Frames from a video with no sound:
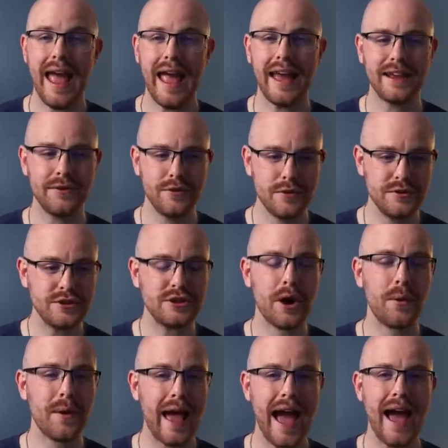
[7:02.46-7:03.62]
And if you
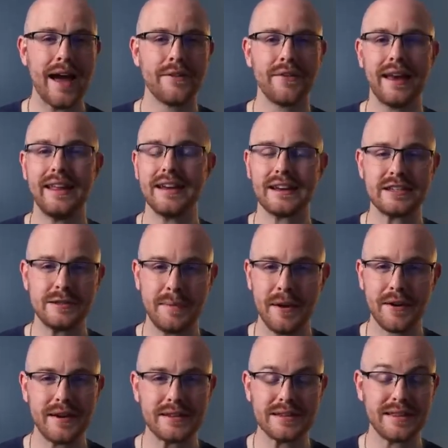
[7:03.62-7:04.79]
don't have any
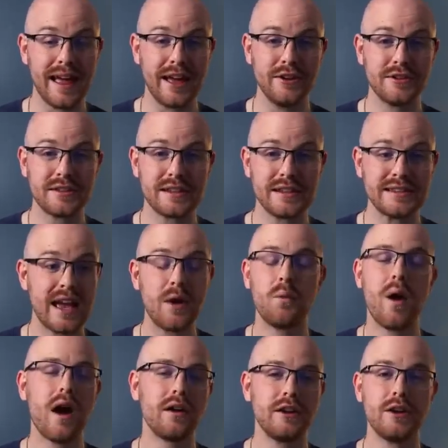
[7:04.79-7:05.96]
experience in that, you're just going to say,
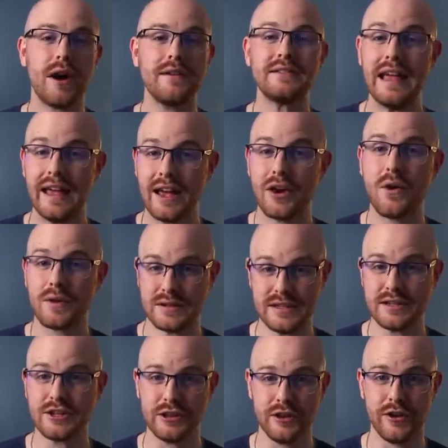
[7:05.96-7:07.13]
well, I've taken courses
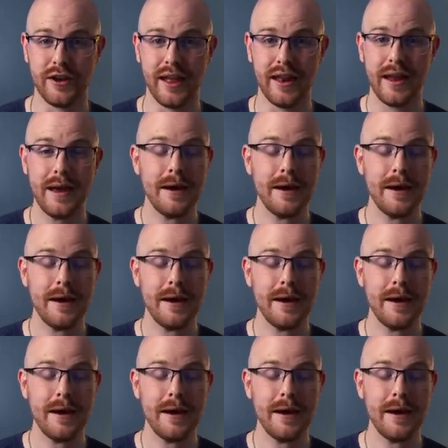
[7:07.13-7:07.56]
to learn it.